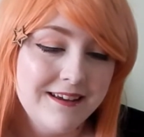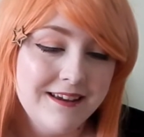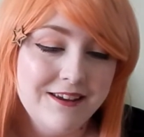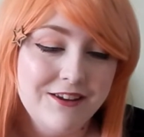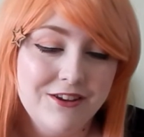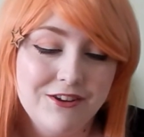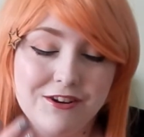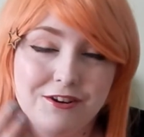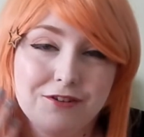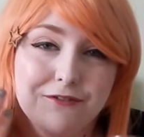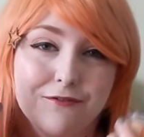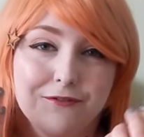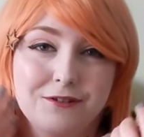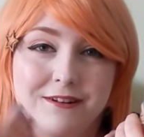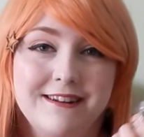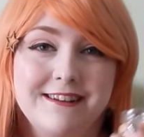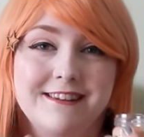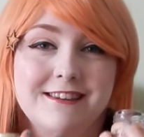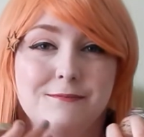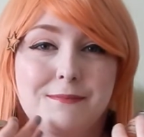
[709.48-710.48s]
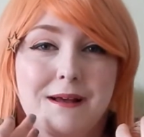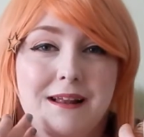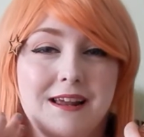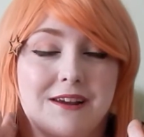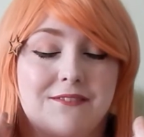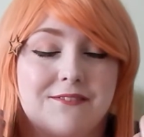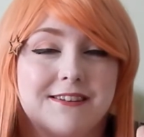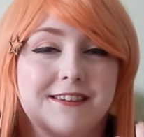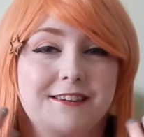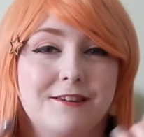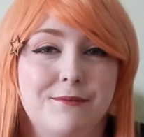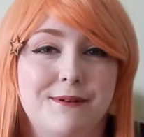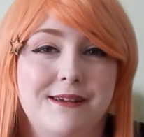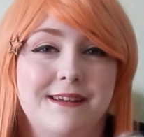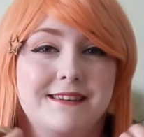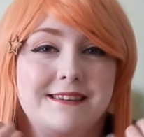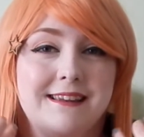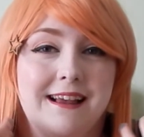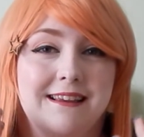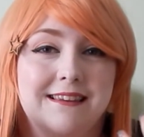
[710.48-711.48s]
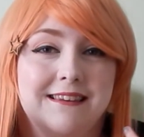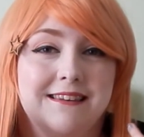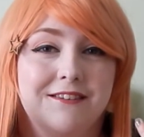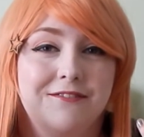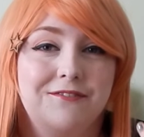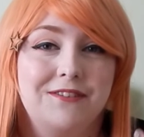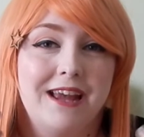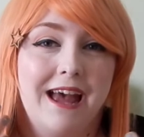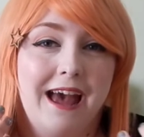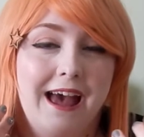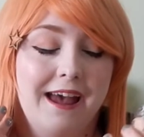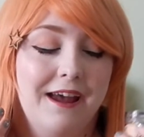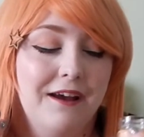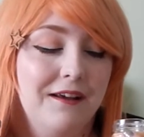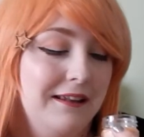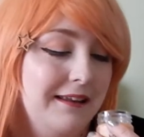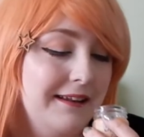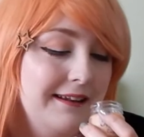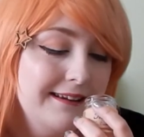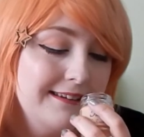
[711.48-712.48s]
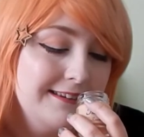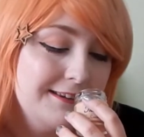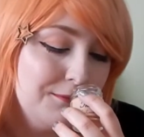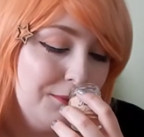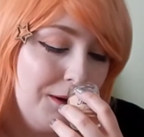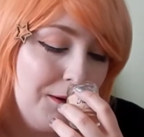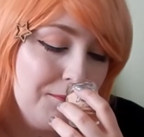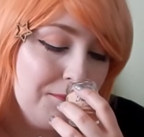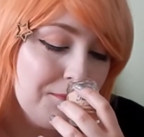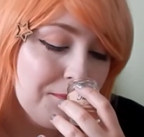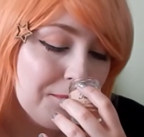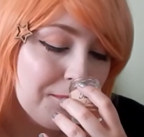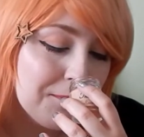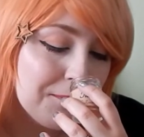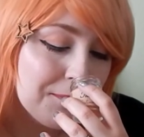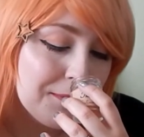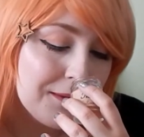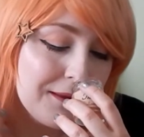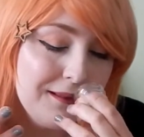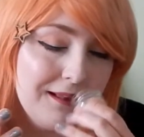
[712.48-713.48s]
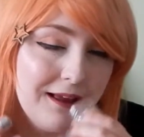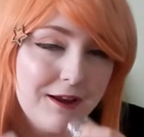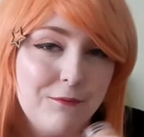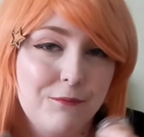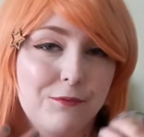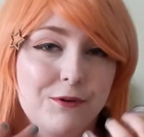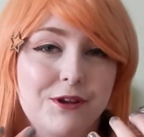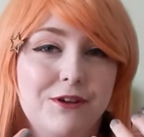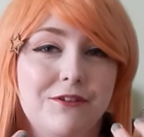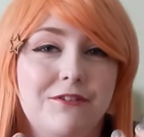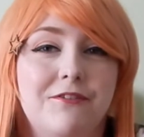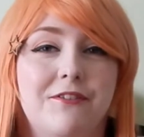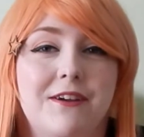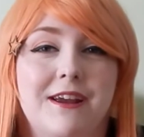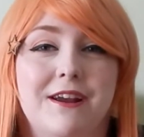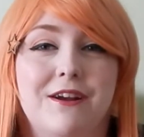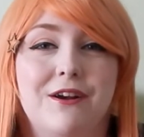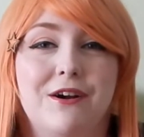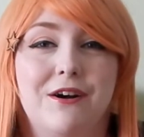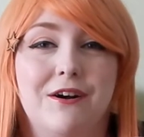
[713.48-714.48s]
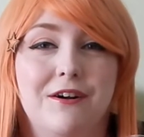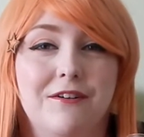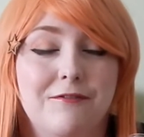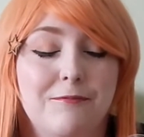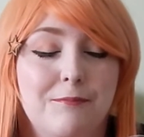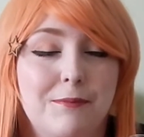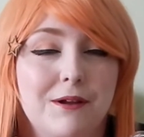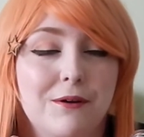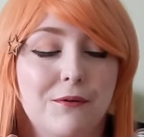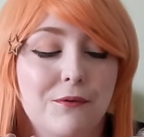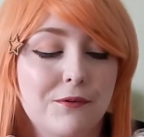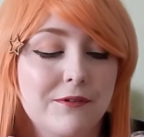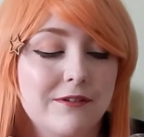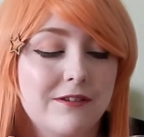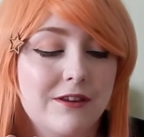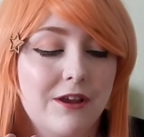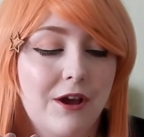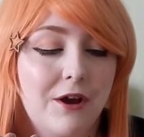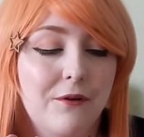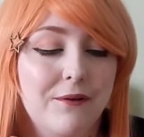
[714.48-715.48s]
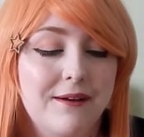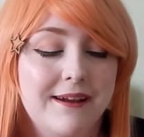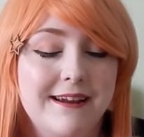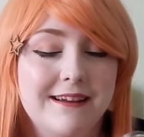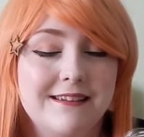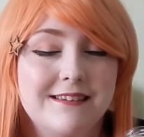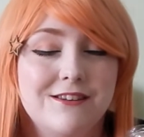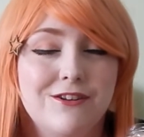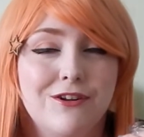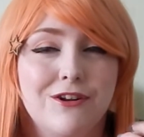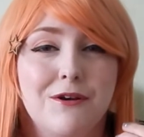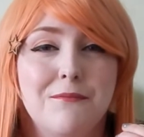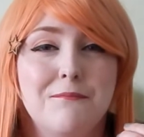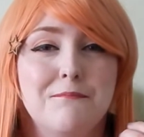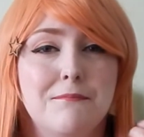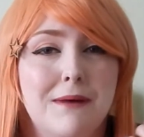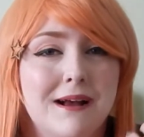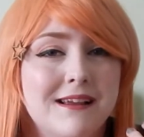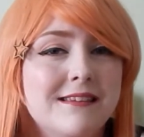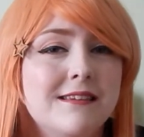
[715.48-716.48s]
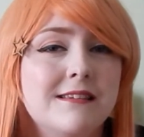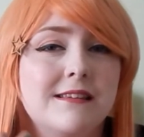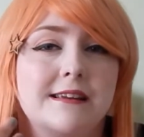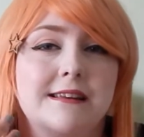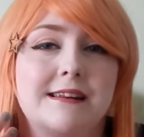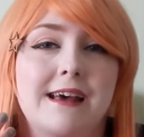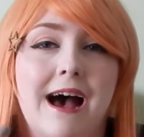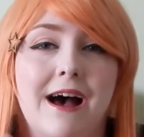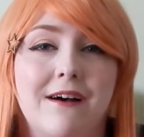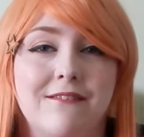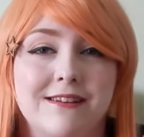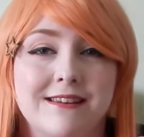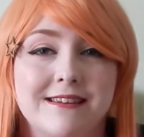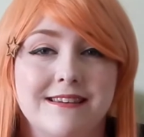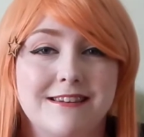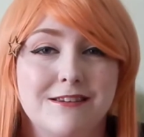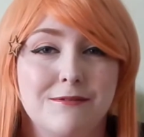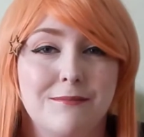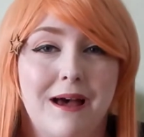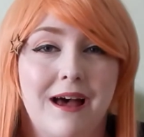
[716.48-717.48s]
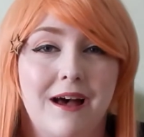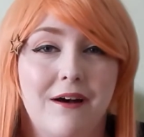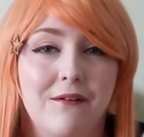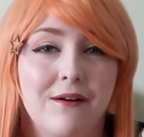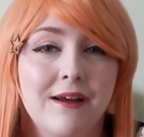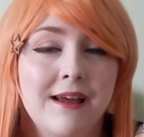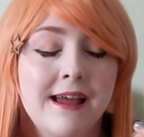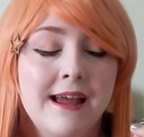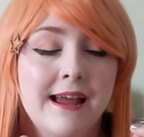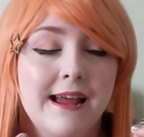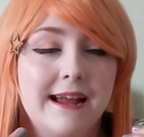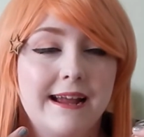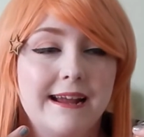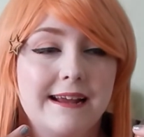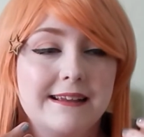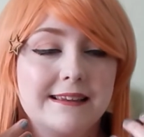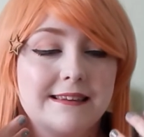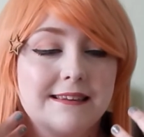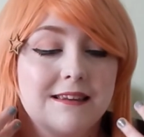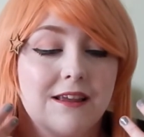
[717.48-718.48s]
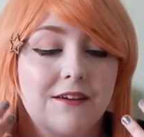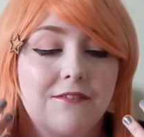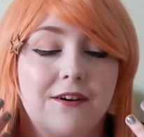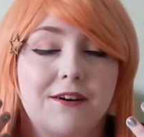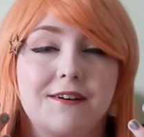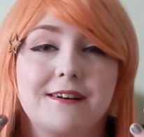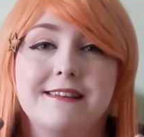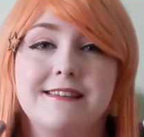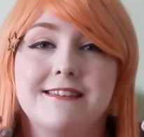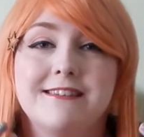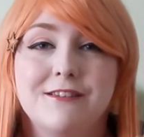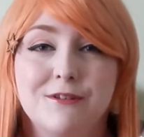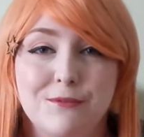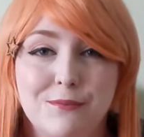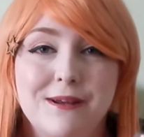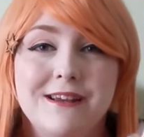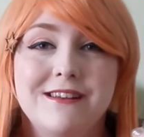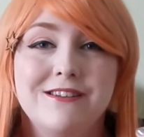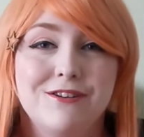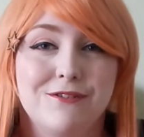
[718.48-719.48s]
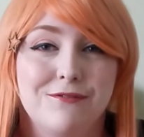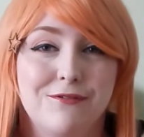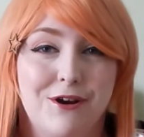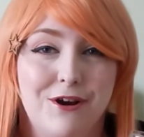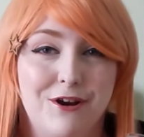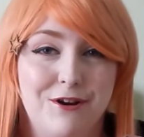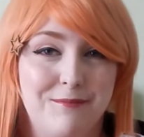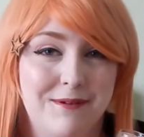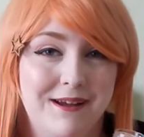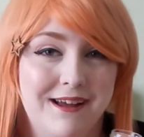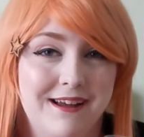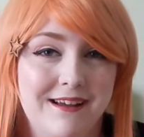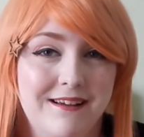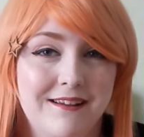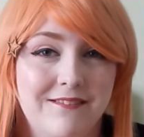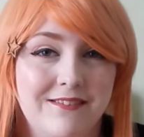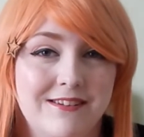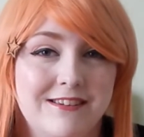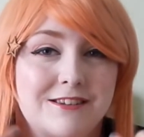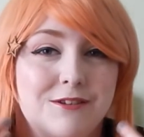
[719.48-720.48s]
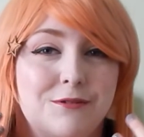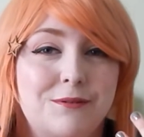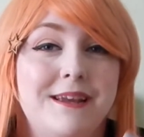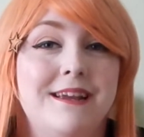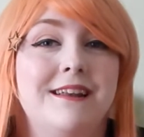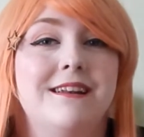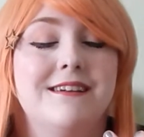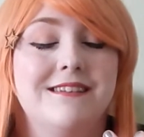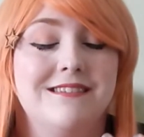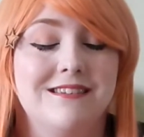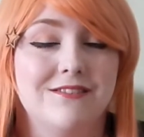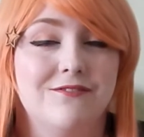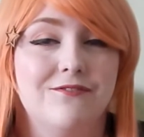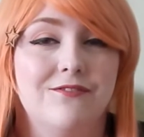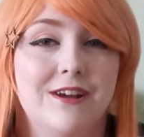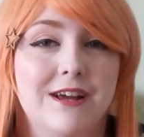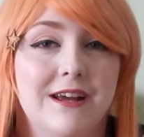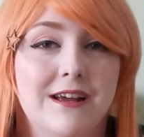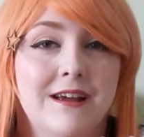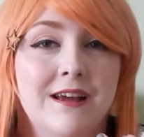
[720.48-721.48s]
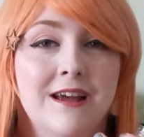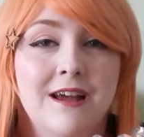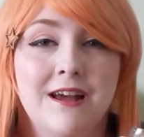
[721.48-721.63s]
You can really smell like the sweet scents of the ale in this one, like what you'd think of, but also it's not a musty tavern smell. It's a very sweet aroma, the sweetness of the